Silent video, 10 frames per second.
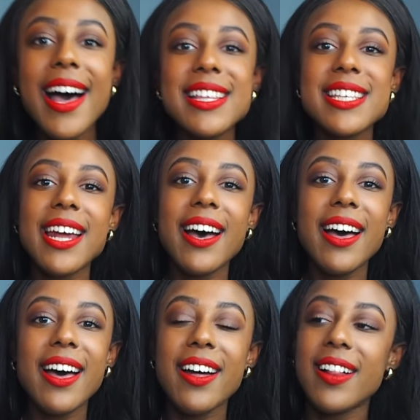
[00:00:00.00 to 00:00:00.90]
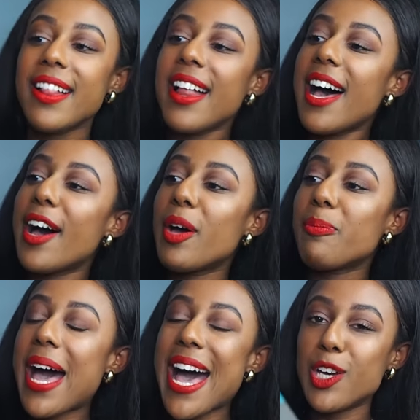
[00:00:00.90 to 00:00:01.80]
ta-da!
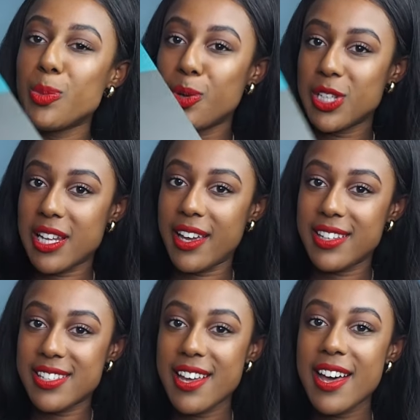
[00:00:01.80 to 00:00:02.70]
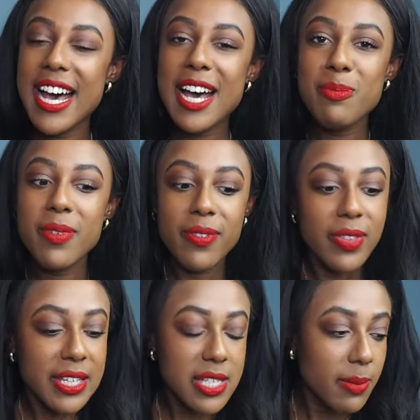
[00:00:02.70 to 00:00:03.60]
Angle poise light.
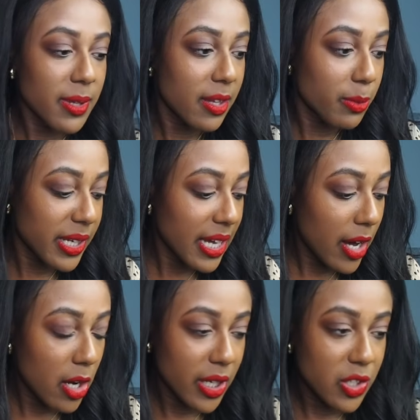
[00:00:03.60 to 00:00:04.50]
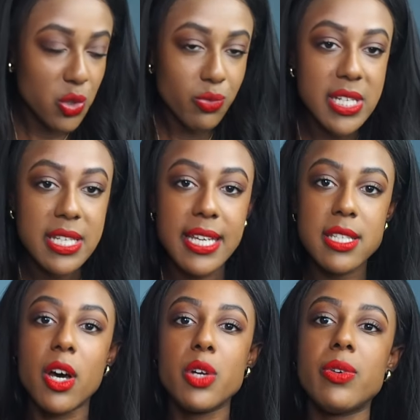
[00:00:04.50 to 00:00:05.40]
This is something that we only just recently
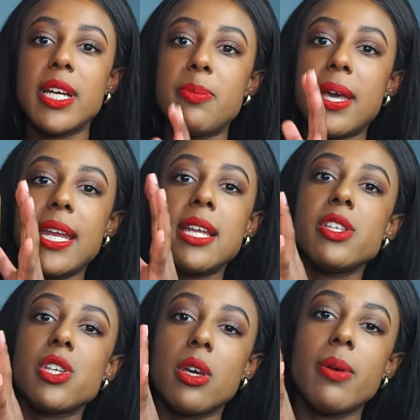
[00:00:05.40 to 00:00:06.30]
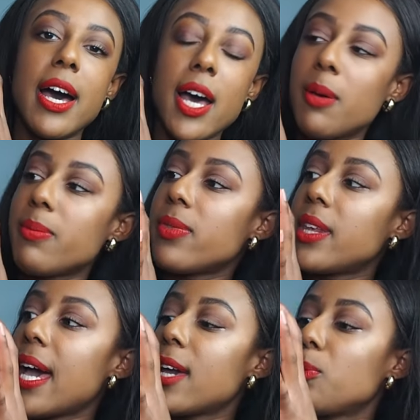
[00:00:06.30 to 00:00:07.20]
started really being into. The
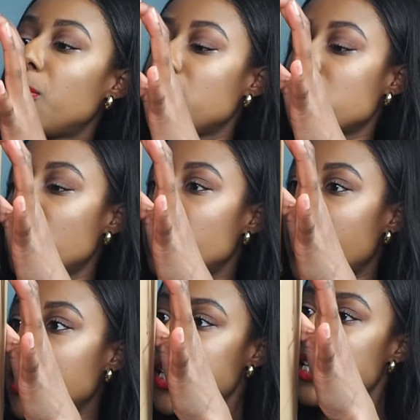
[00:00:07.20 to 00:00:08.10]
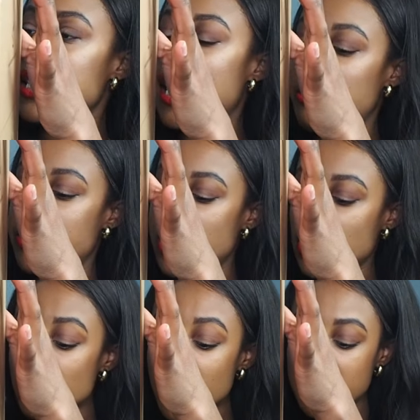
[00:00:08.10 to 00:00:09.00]
angle poise sort of like desk lamps. They're
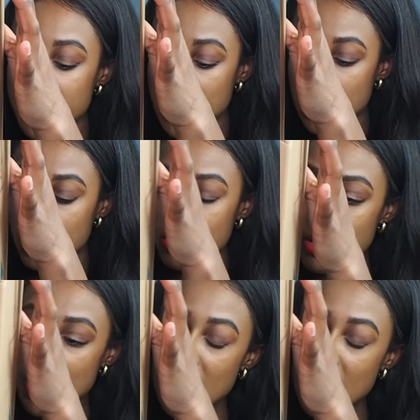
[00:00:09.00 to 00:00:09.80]
just really, really cool.